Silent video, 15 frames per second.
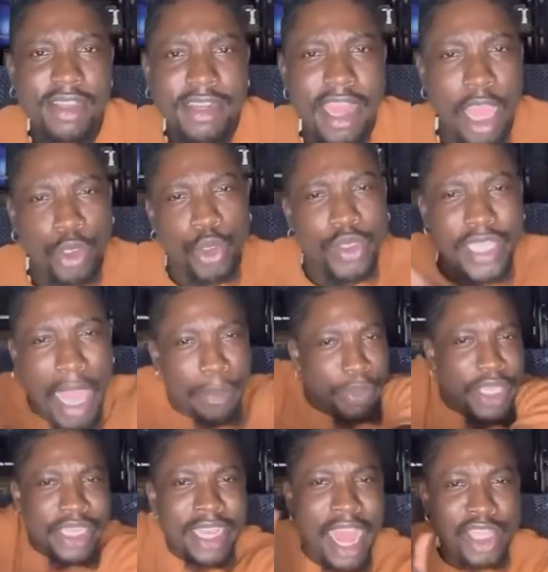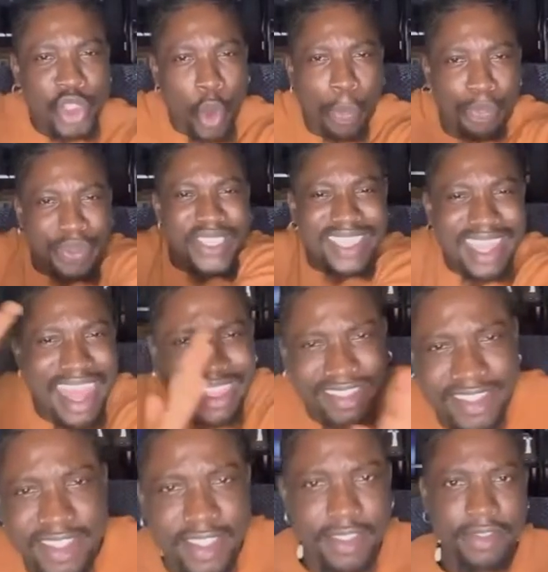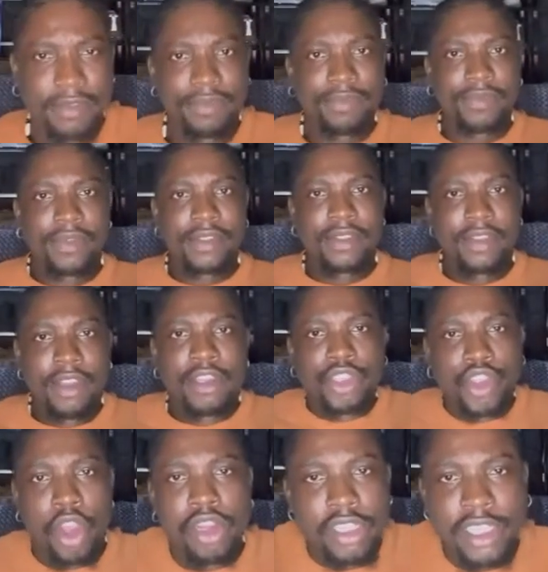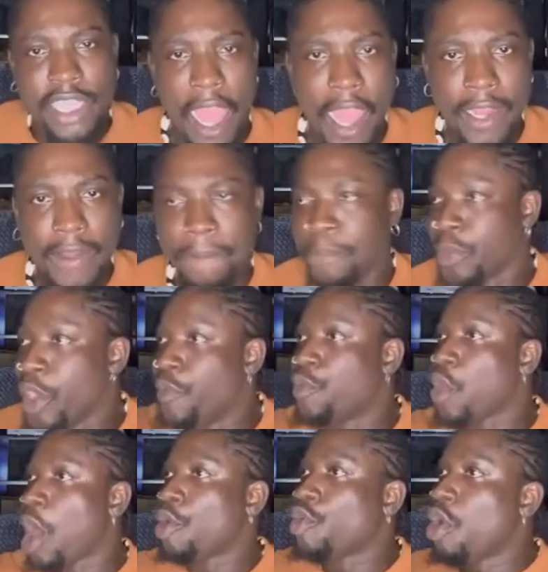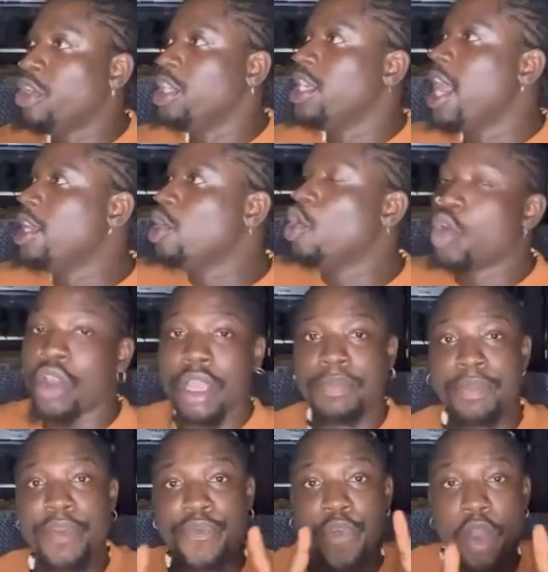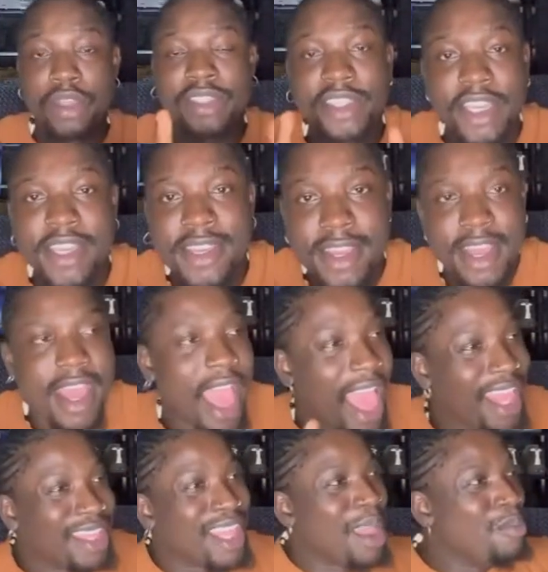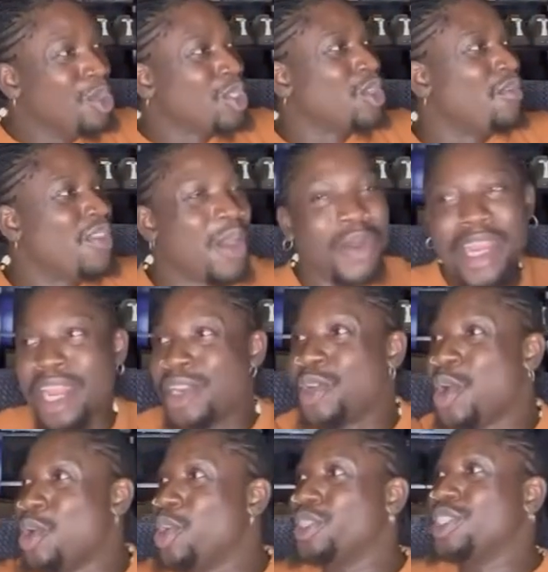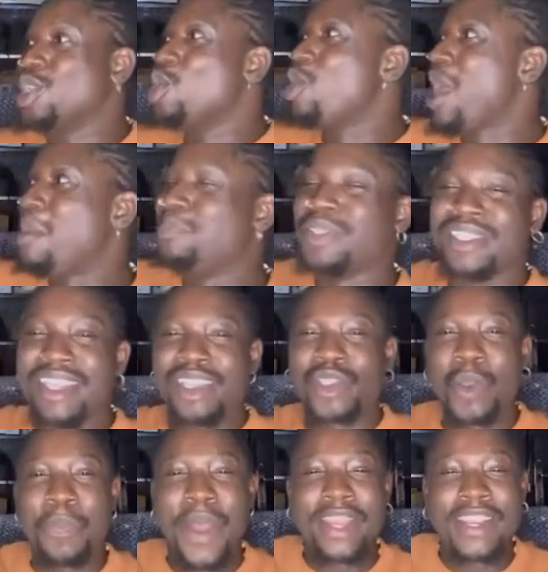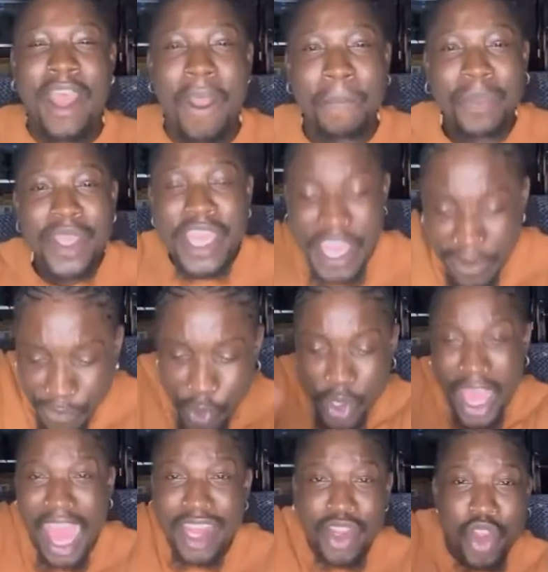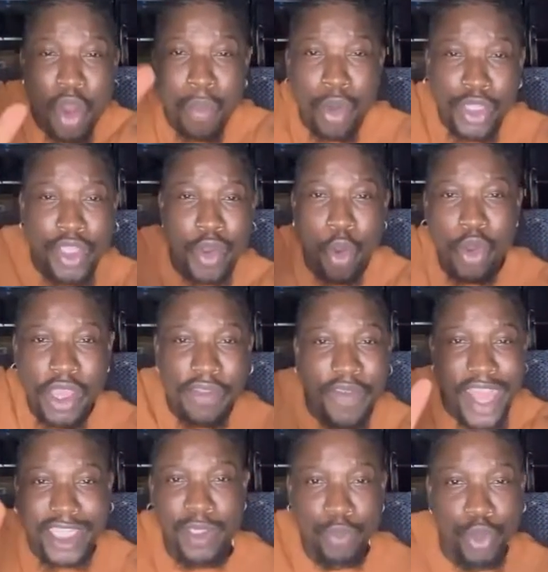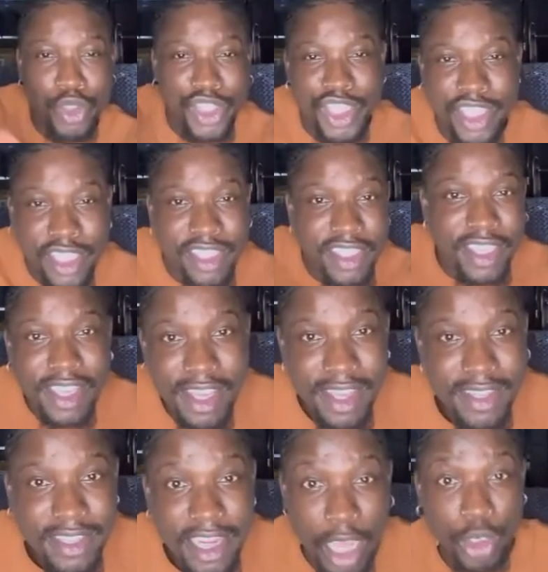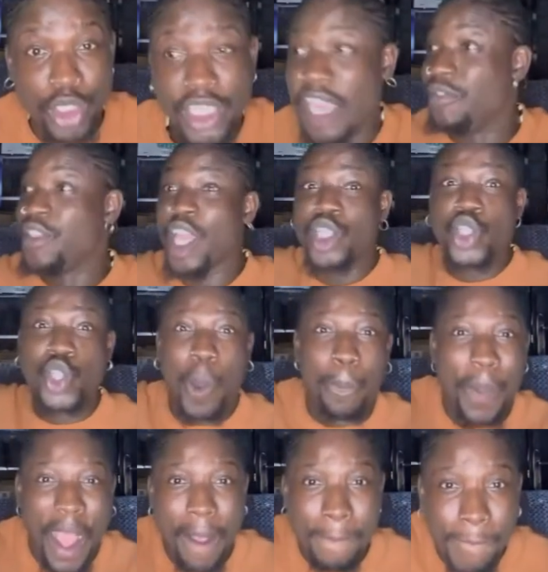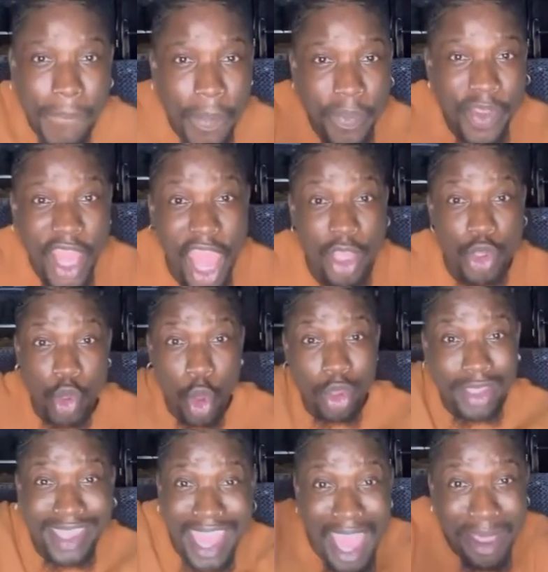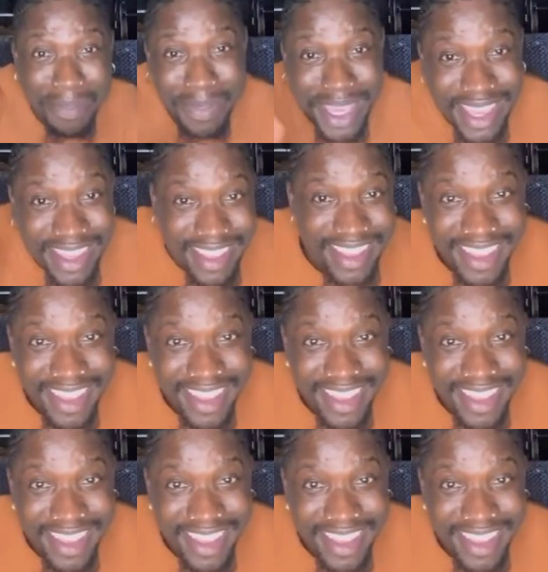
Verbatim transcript: Now you sabi, that's your business. Do you understand? If you are running any look before, see, I tell most of now that they run all this local business up and down. If you carry your money, go give Ashmusy. Now you, if they chop them and you can't tell me,